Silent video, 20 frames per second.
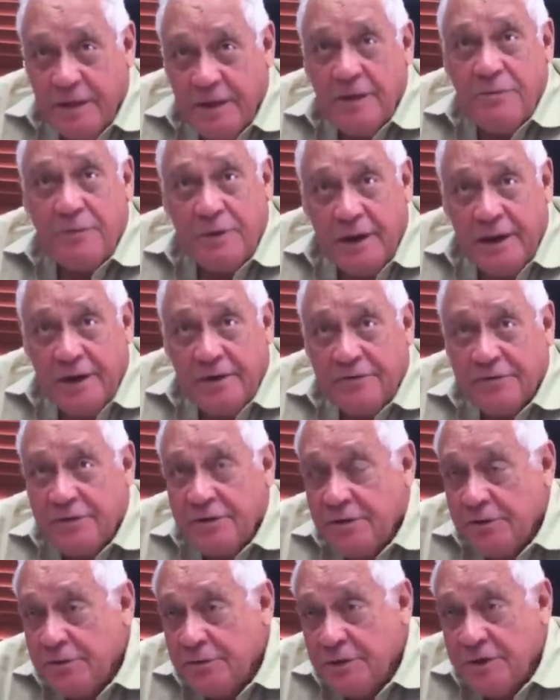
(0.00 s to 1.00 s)
in relation
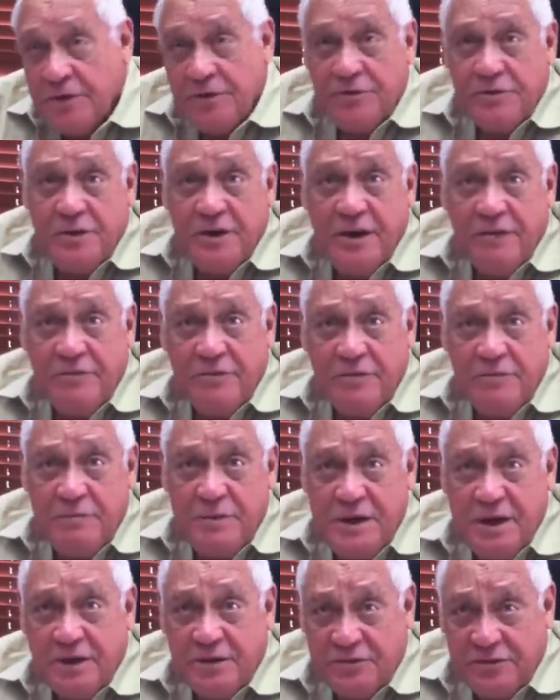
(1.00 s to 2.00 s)
to it, and should never have
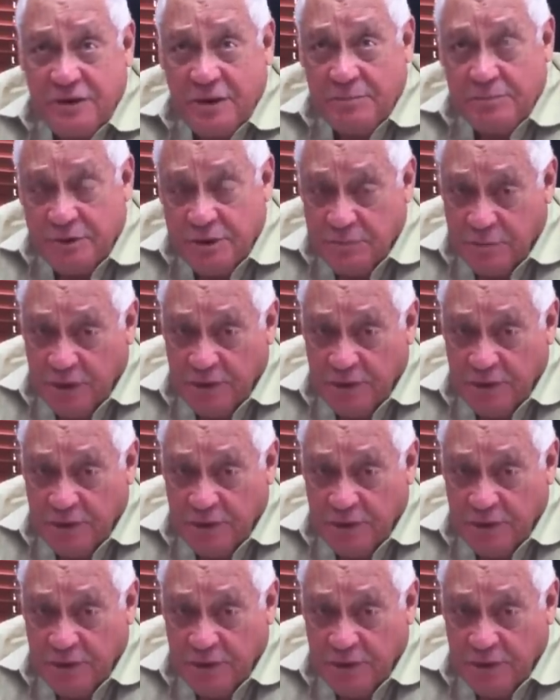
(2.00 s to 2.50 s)
been accepted.